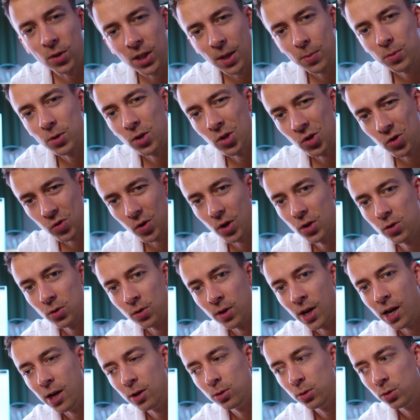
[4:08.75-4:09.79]
tips and tricks on
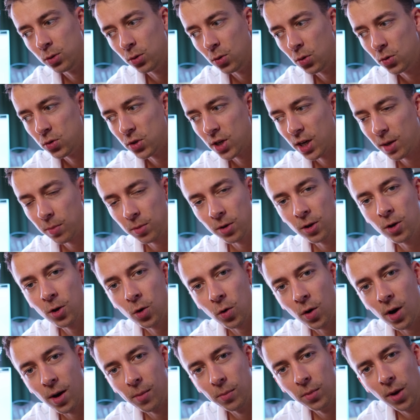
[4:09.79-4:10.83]
how to set up the
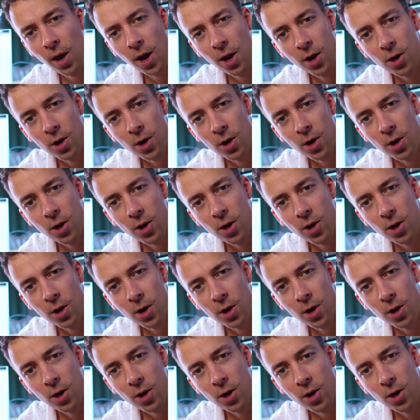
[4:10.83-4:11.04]
aquarium